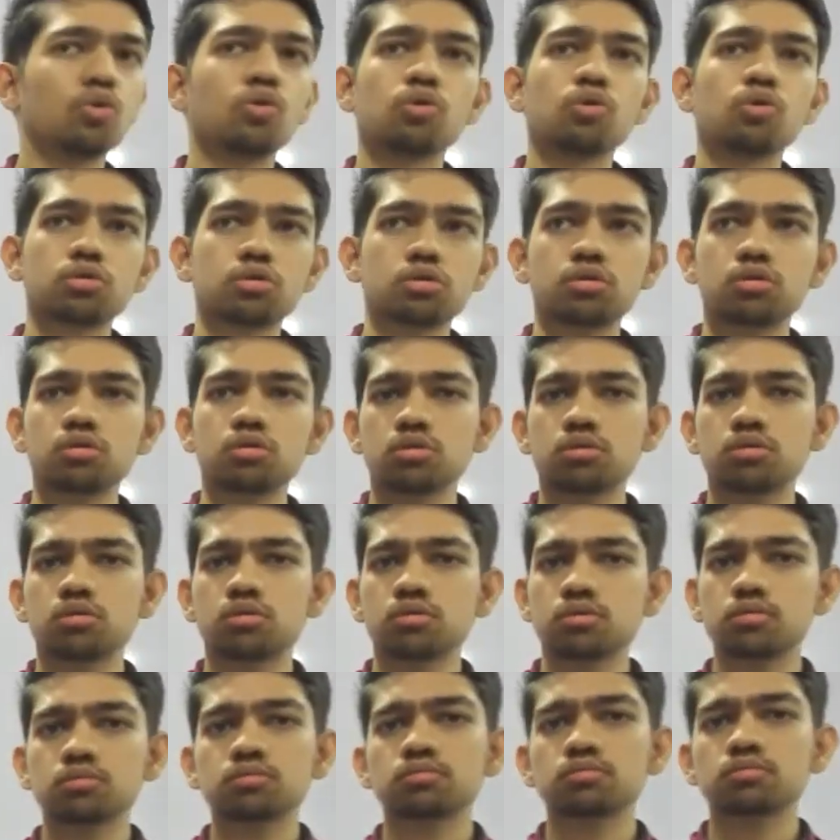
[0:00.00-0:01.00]

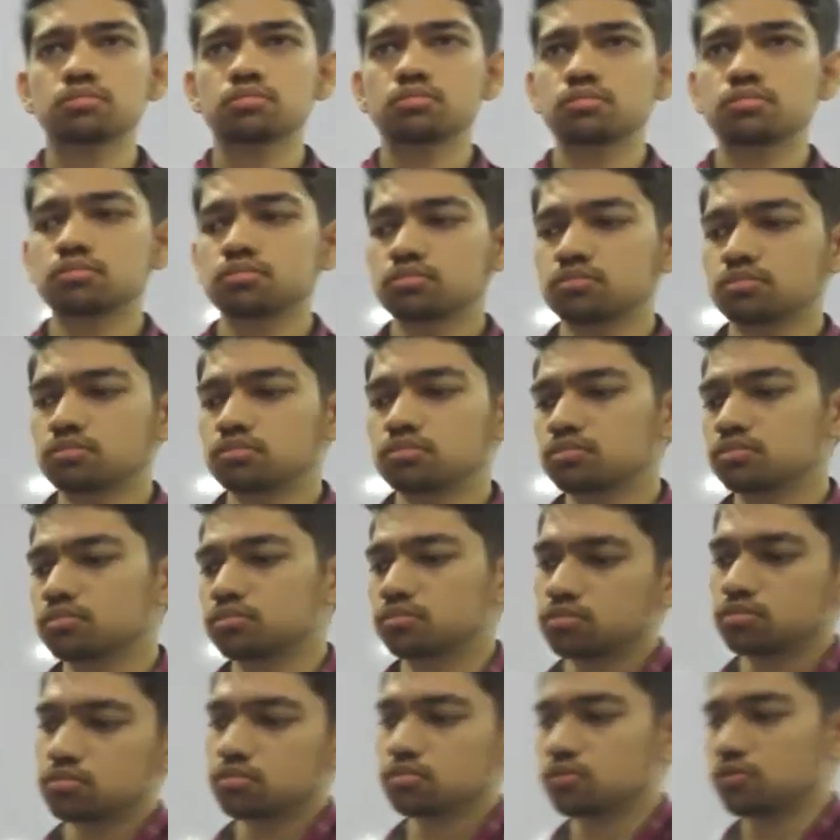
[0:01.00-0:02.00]
Glucose,
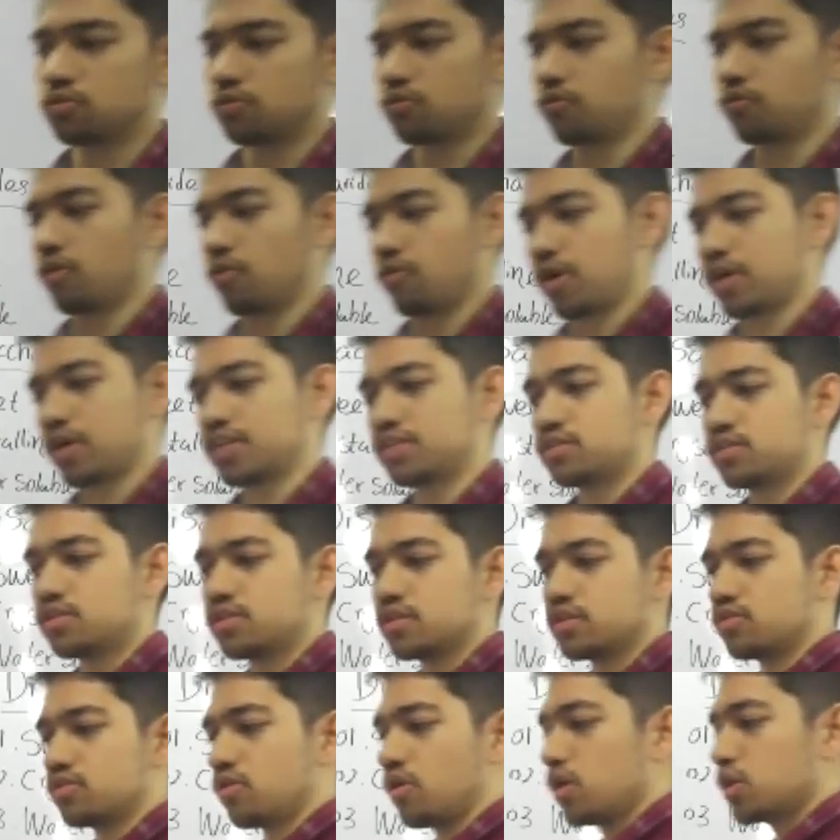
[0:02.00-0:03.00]
well, what
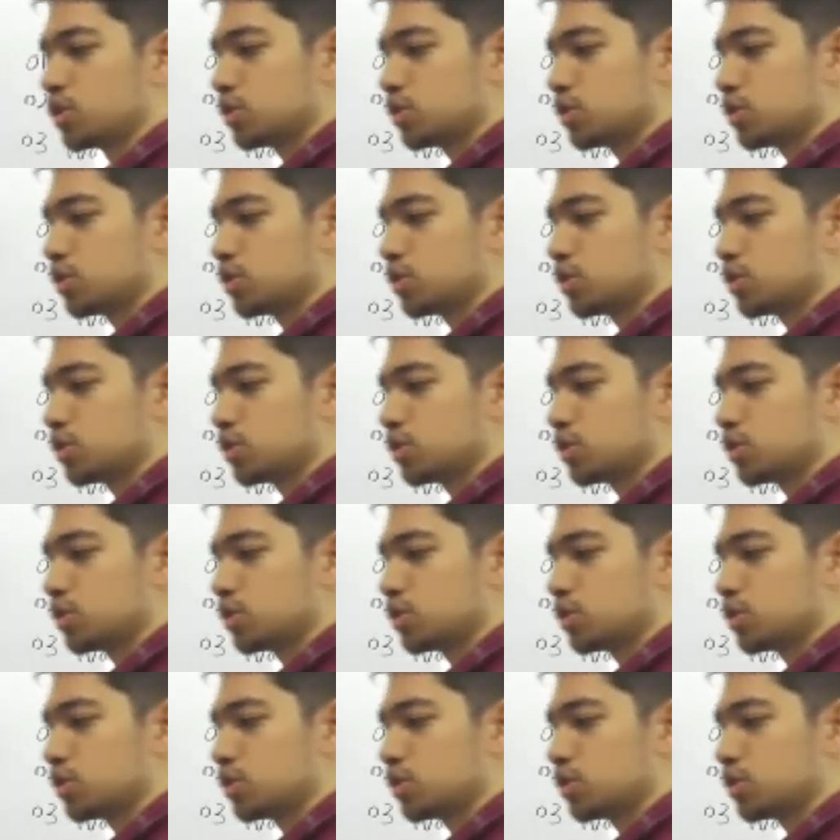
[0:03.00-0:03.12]
is the